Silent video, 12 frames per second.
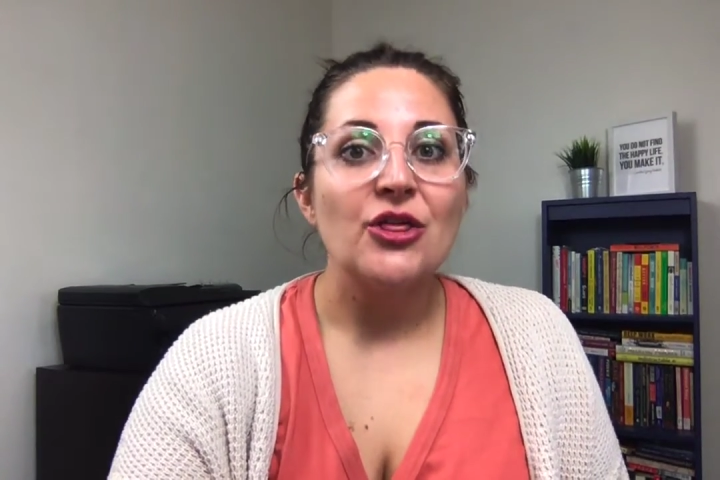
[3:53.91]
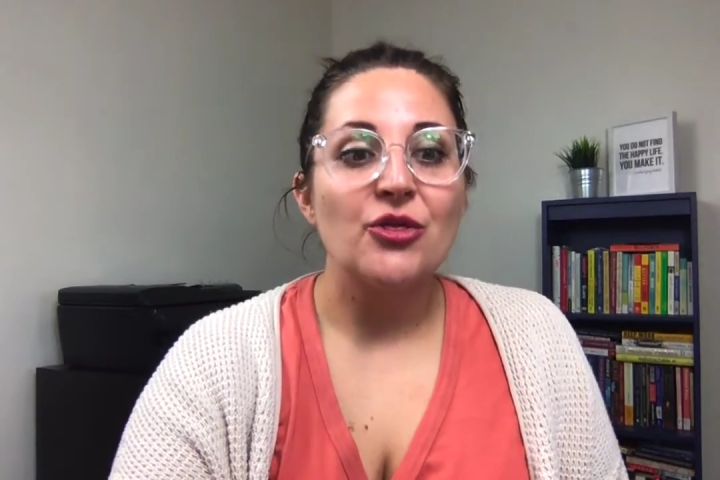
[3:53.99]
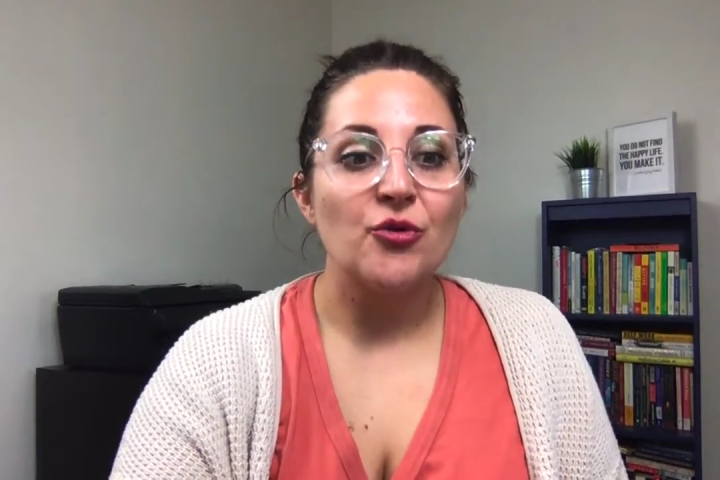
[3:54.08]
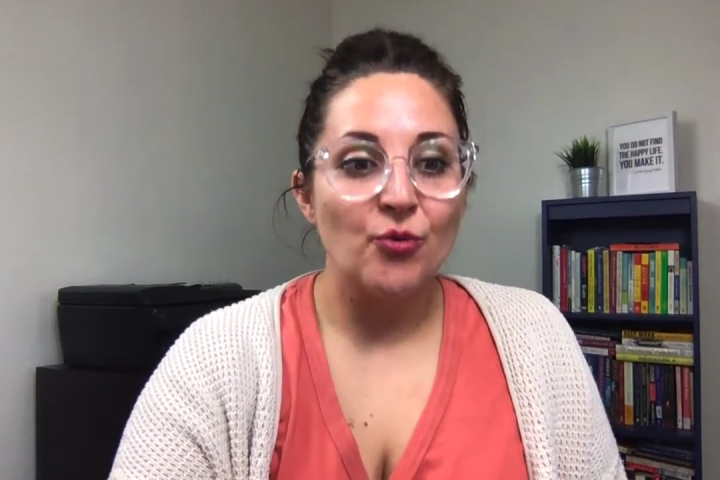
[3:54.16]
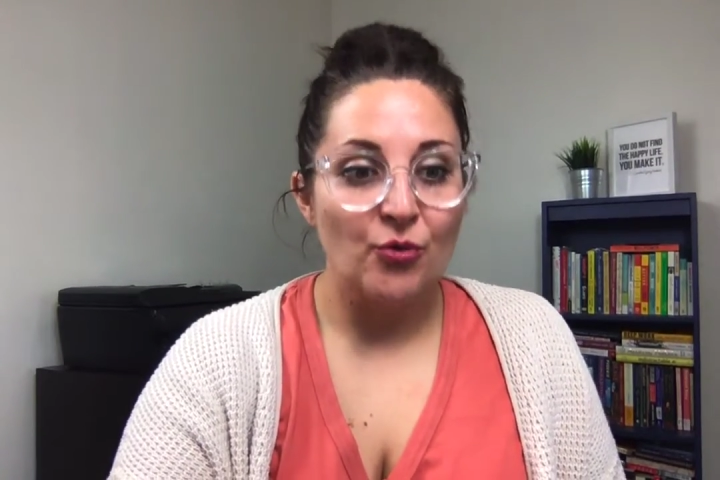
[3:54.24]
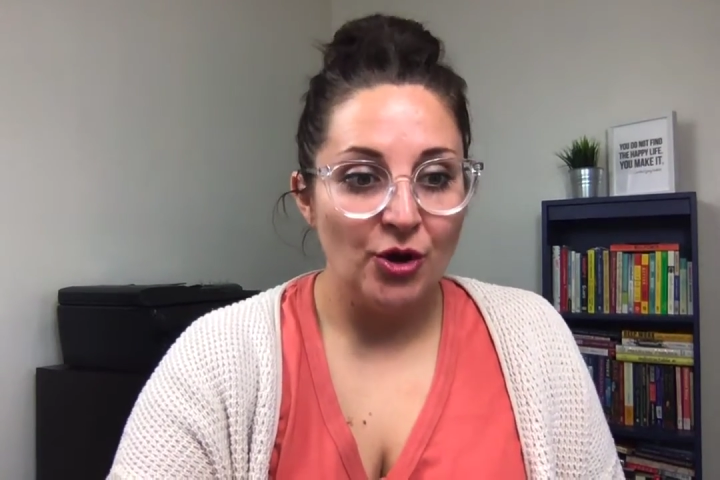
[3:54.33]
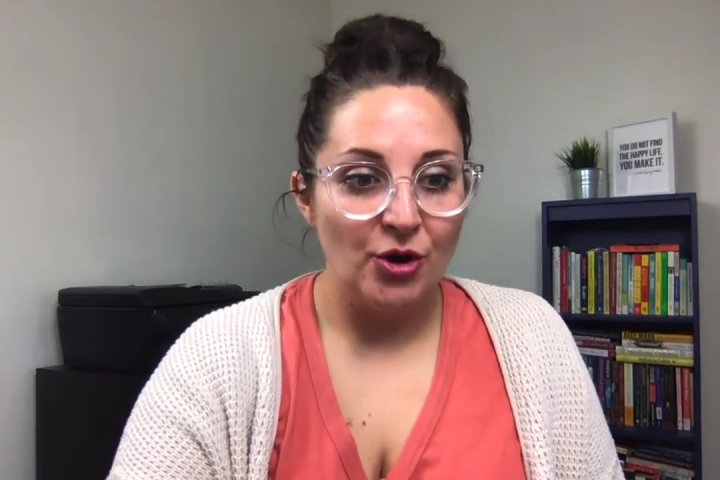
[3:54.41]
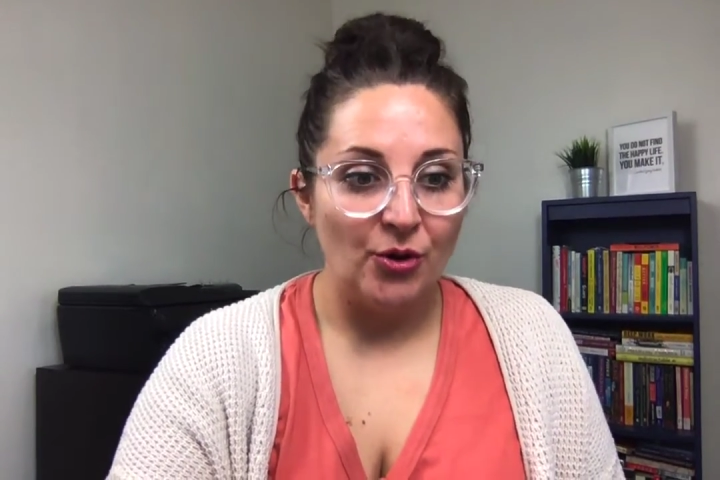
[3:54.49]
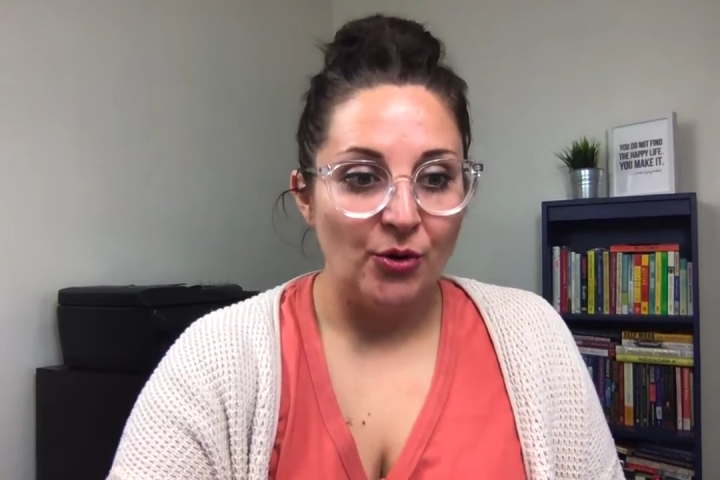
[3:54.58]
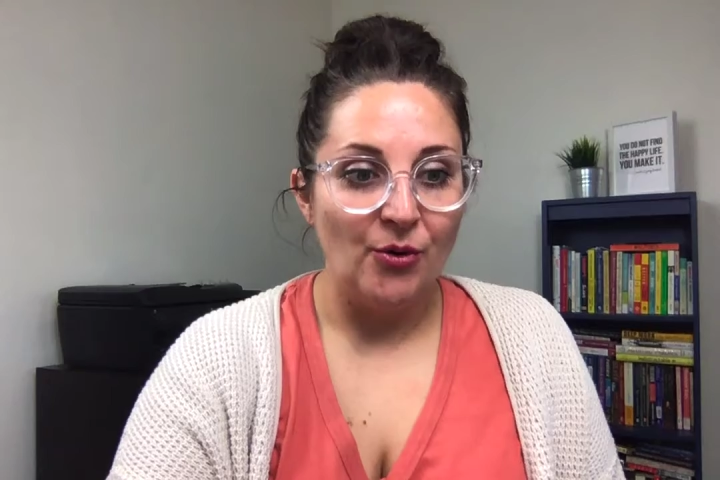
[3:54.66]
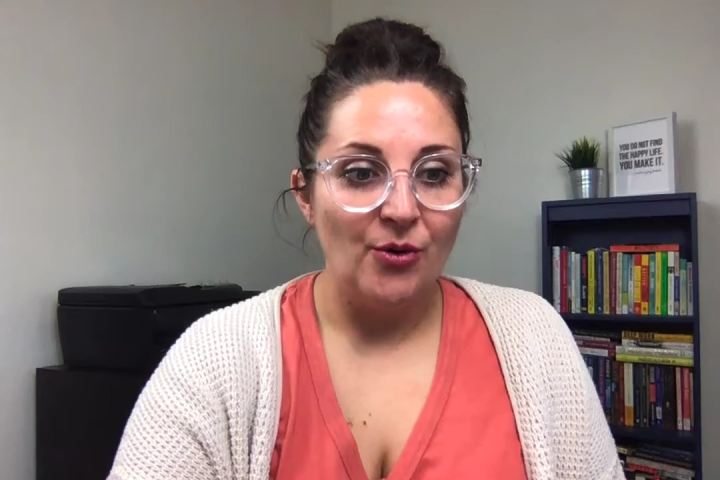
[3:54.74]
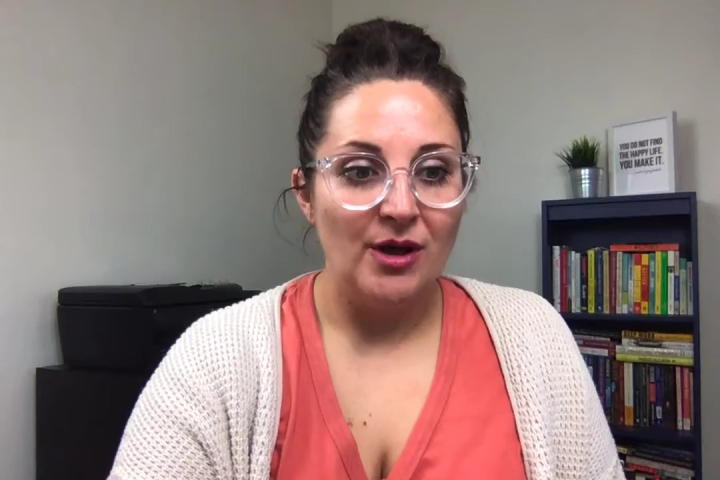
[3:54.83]

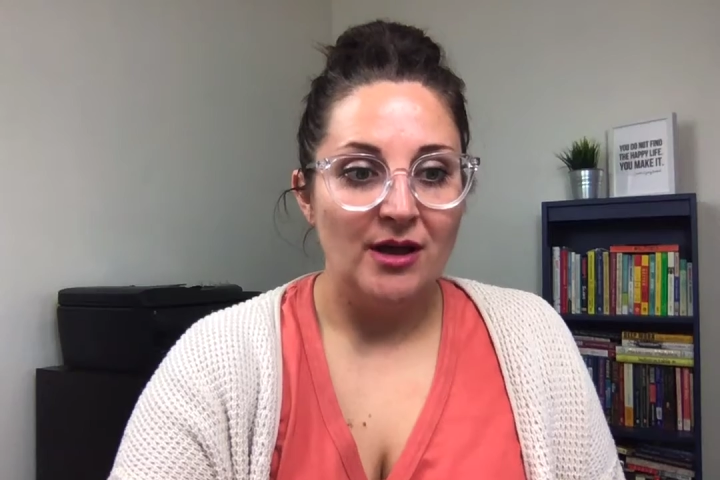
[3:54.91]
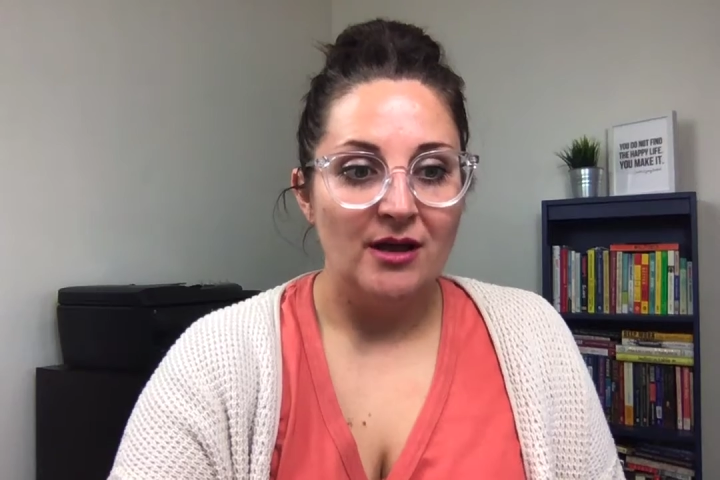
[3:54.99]
through